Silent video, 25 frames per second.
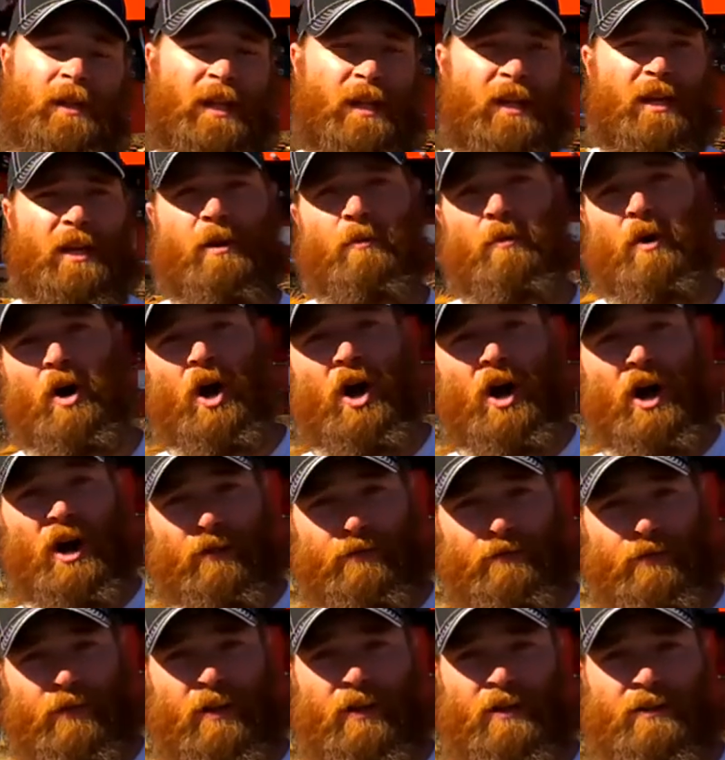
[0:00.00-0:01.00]
they come
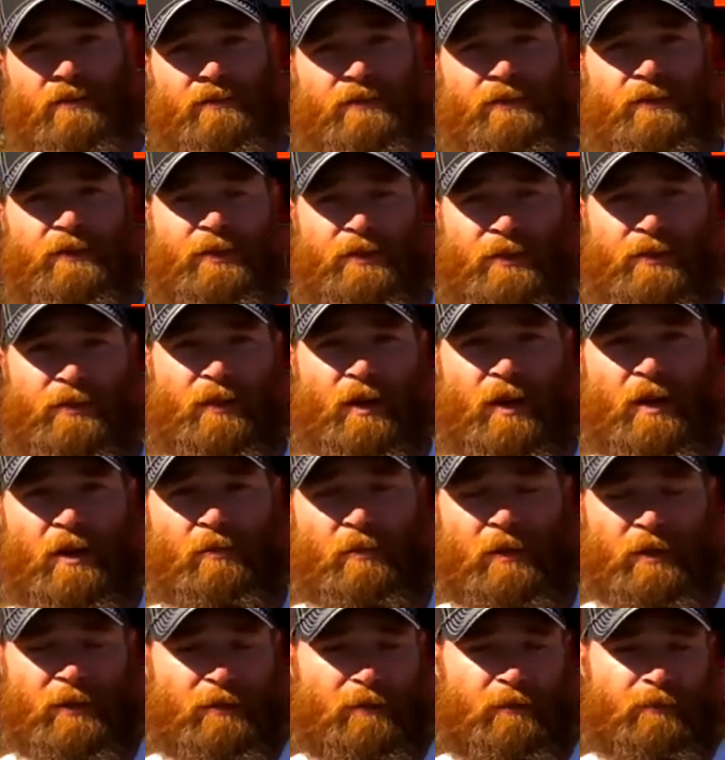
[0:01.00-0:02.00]
off of the
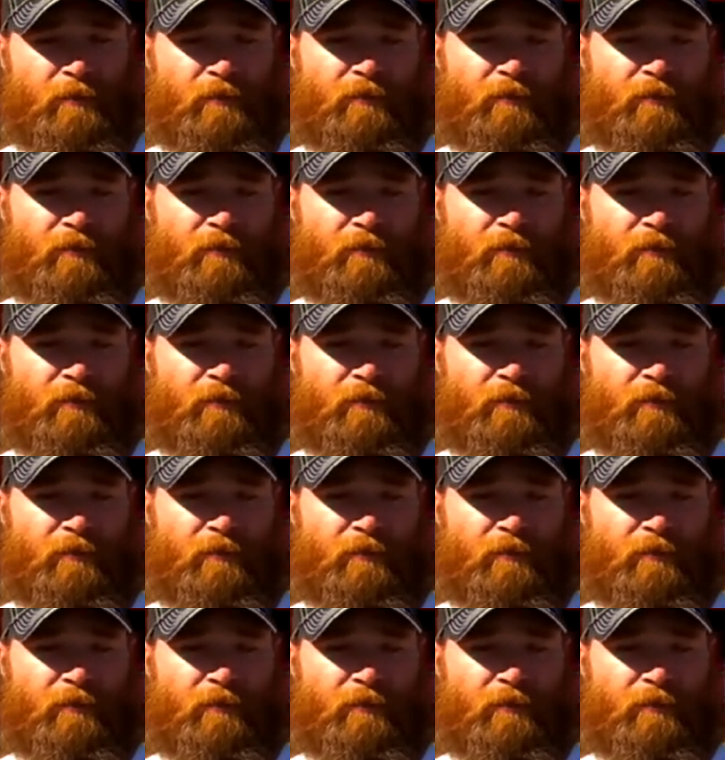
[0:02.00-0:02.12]
sawmill.